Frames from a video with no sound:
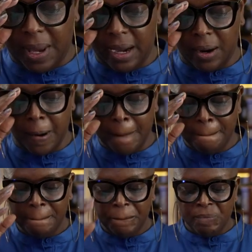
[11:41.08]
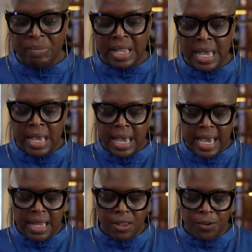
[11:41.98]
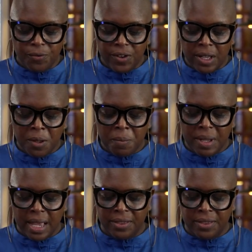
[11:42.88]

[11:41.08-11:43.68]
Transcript: Baker. In the film,